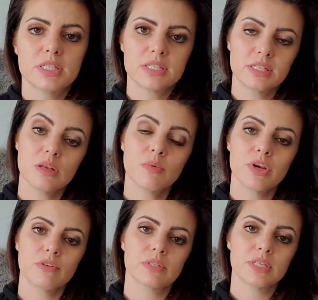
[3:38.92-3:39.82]
still when
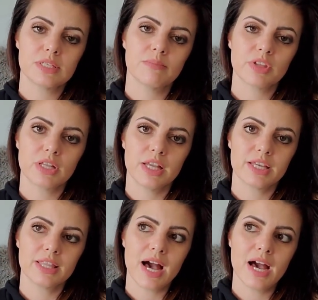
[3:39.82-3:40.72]
you see something
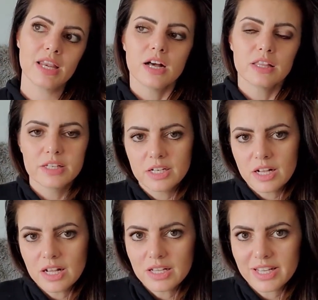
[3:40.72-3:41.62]
like that a
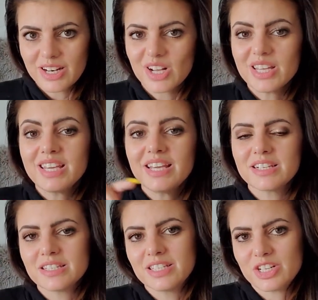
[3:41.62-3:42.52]
little can
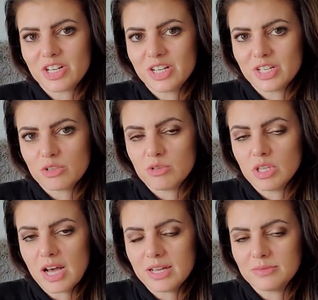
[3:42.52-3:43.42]
easily turn into a lot.